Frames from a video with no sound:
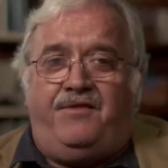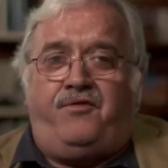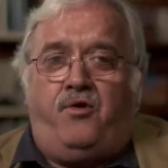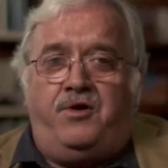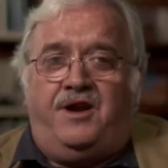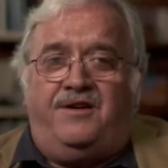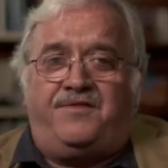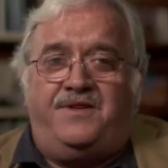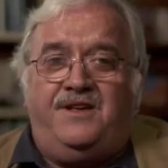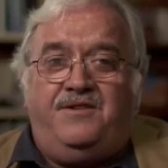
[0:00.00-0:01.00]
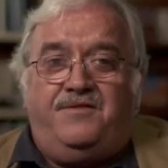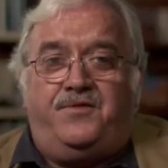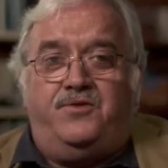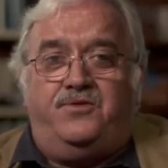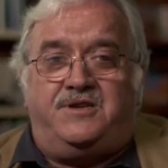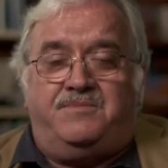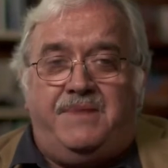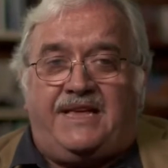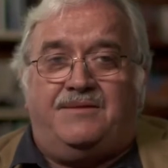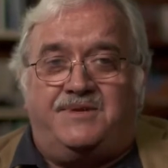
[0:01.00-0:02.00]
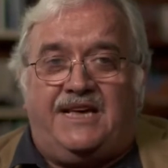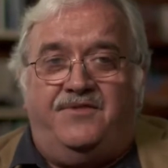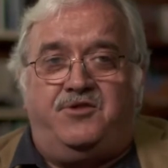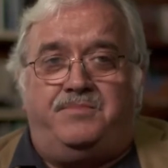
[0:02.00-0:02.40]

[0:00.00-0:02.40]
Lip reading: afford enough food to make themselves